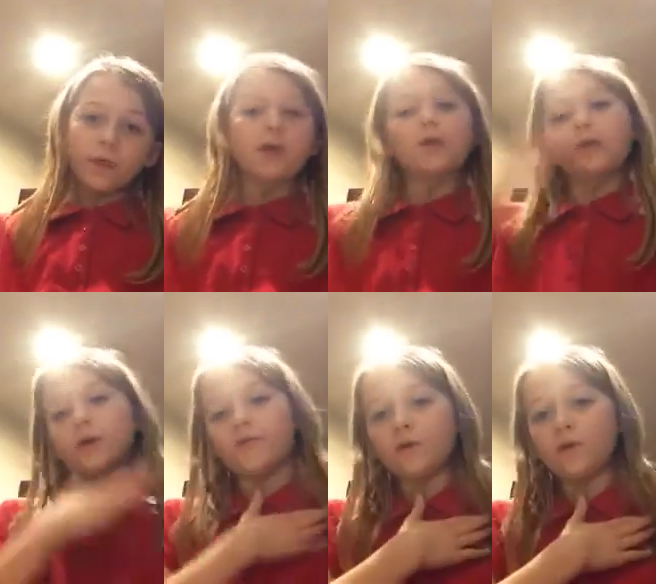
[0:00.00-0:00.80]
And
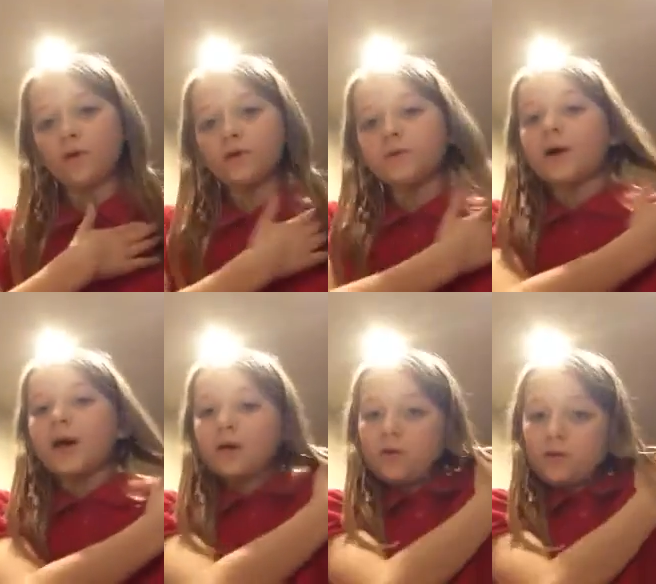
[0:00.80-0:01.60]
if you go to
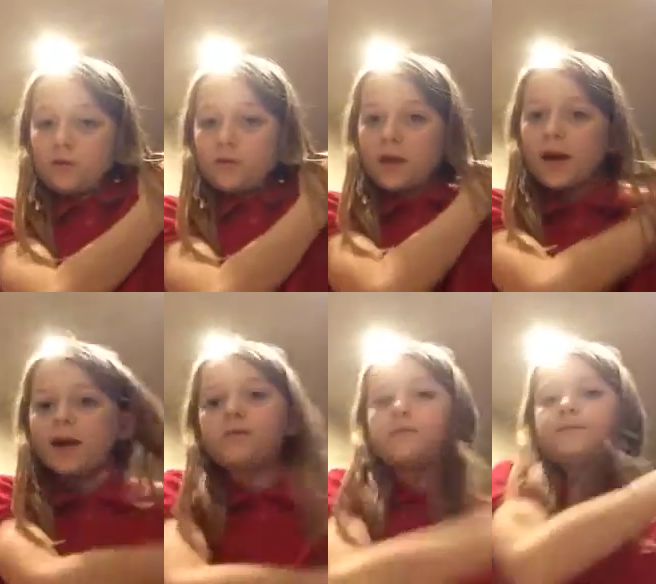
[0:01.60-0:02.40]
my grade,